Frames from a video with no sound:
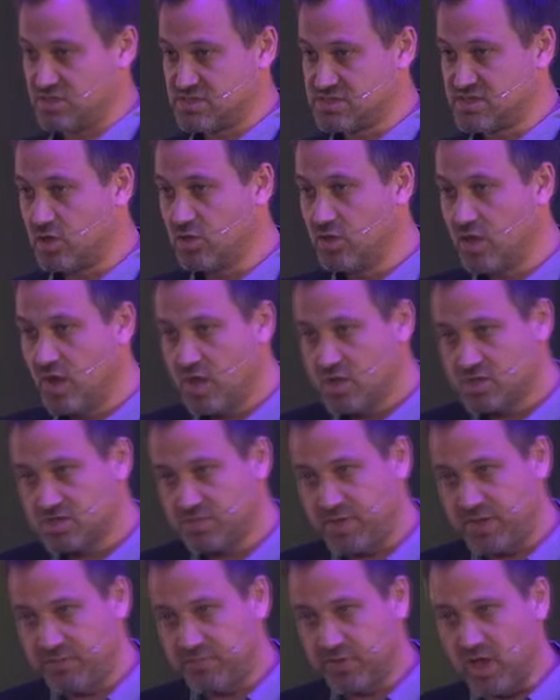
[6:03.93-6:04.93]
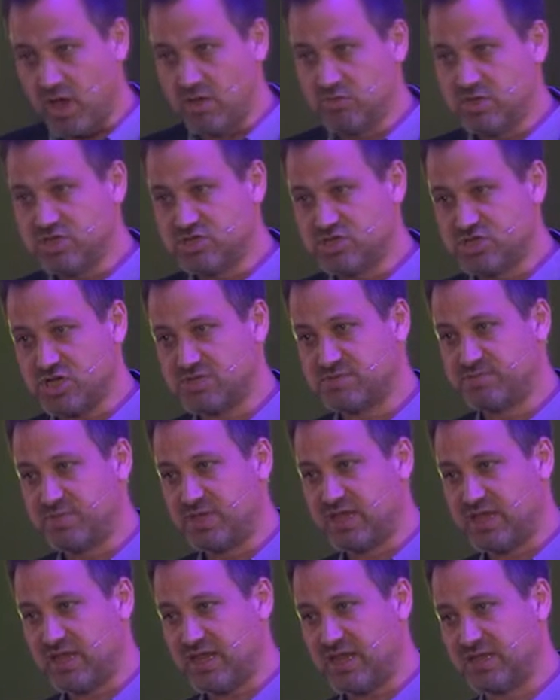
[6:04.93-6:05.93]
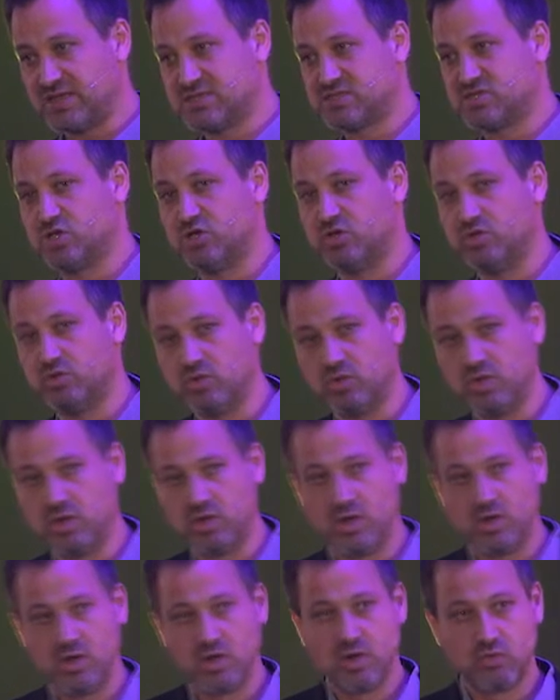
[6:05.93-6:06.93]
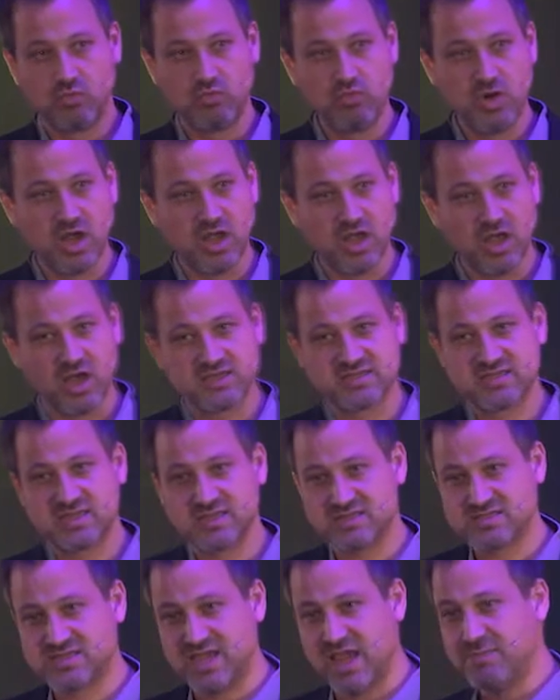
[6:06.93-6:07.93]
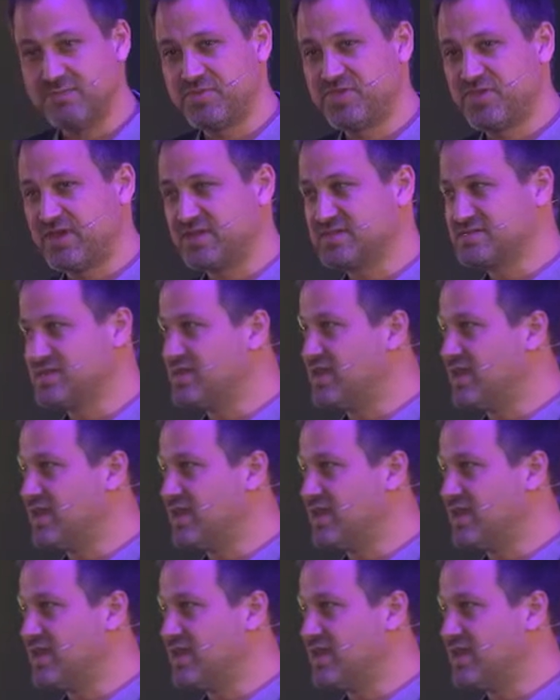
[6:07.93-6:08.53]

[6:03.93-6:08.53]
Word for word: So, so people are only just beginning to realize that the same things that